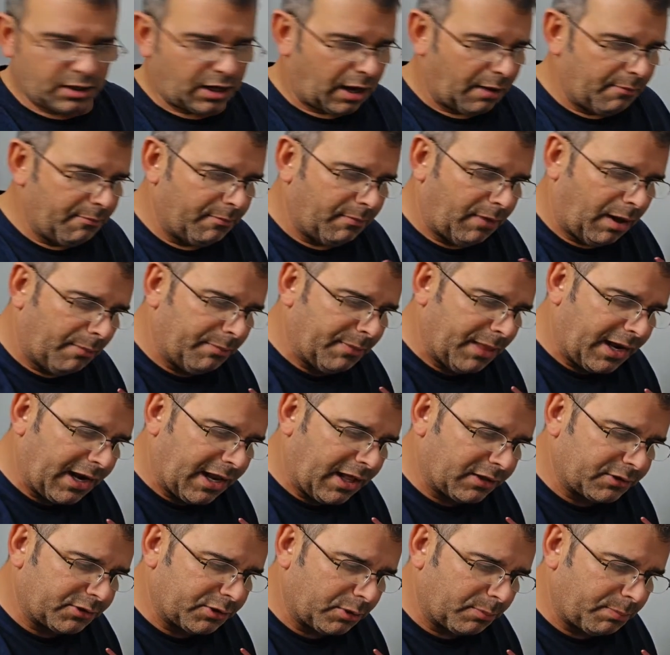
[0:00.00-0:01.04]
I'm not
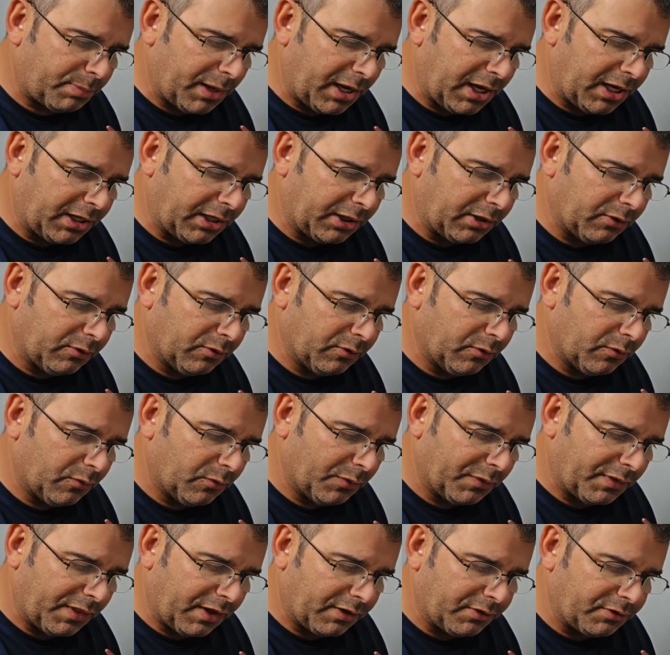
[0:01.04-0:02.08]
out there painting
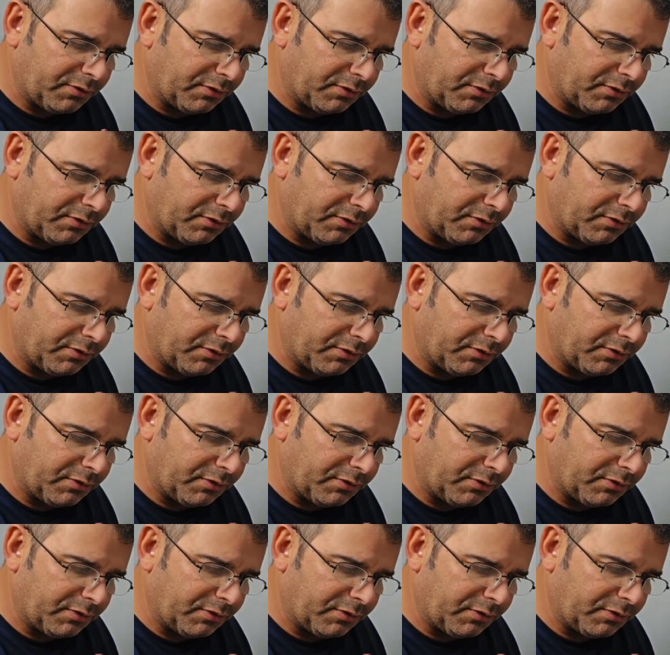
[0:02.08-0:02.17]
without